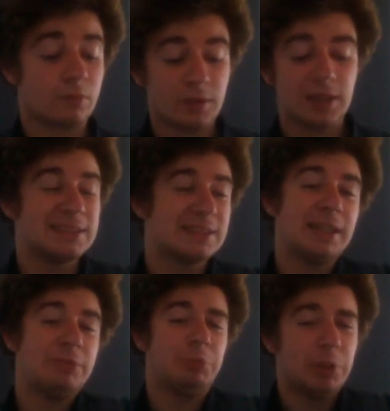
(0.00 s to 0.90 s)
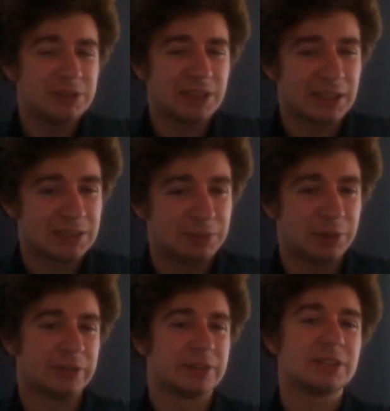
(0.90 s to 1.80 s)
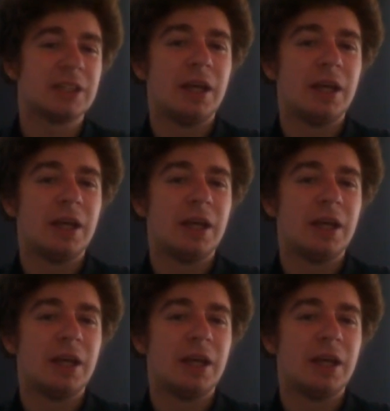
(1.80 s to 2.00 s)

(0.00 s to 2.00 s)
It's the same with most decks, to be honest.